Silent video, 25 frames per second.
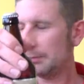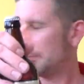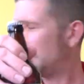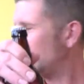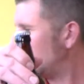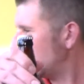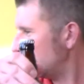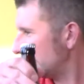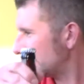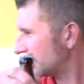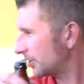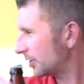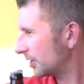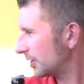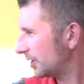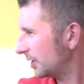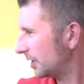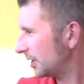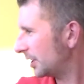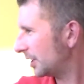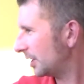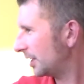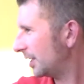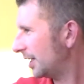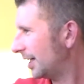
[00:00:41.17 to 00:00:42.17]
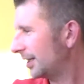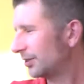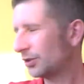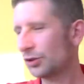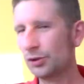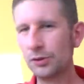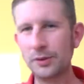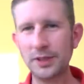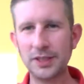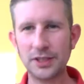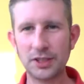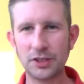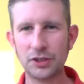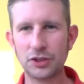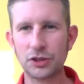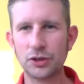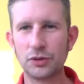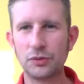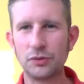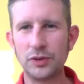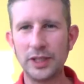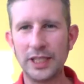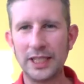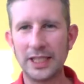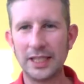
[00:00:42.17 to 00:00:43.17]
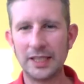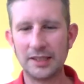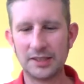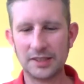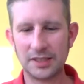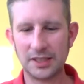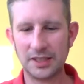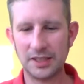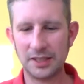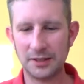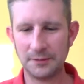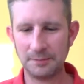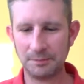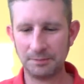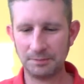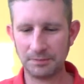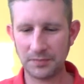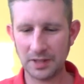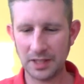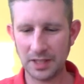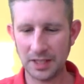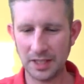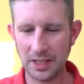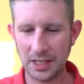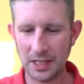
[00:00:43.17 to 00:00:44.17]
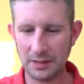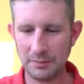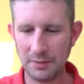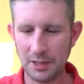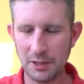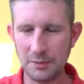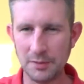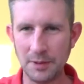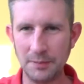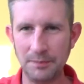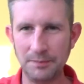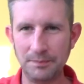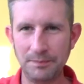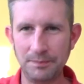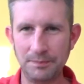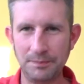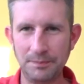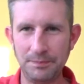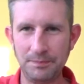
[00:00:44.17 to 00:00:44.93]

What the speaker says: But, as always, I shall read it in a moment.